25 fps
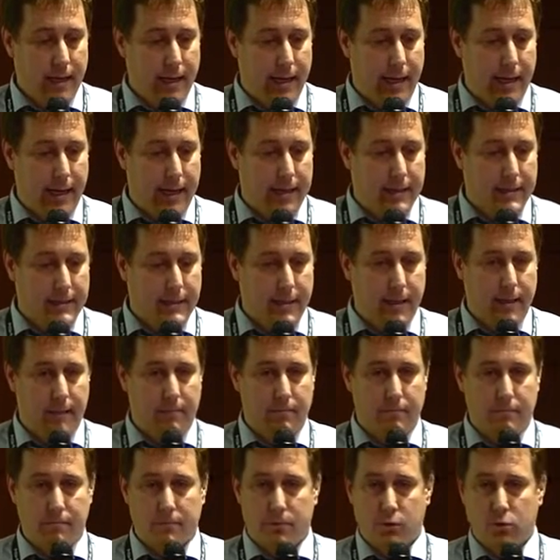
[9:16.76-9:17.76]
and
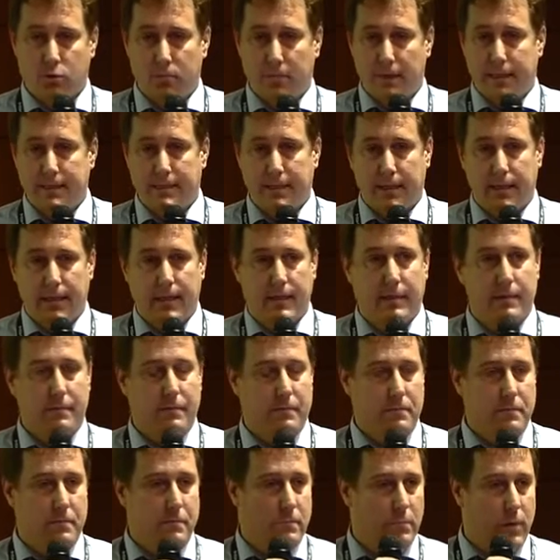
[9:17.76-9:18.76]
to basically,
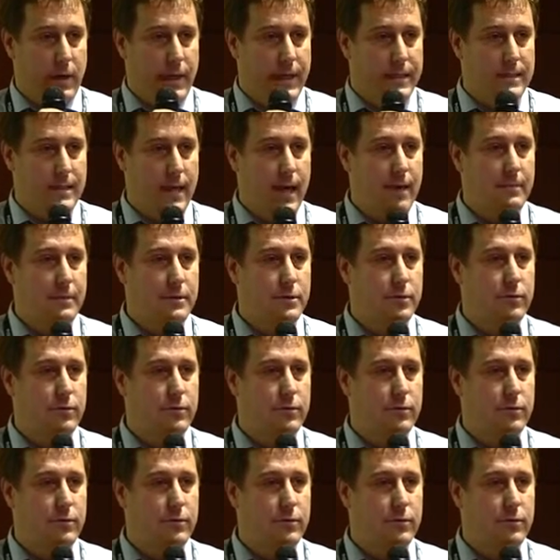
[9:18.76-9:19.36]
one example,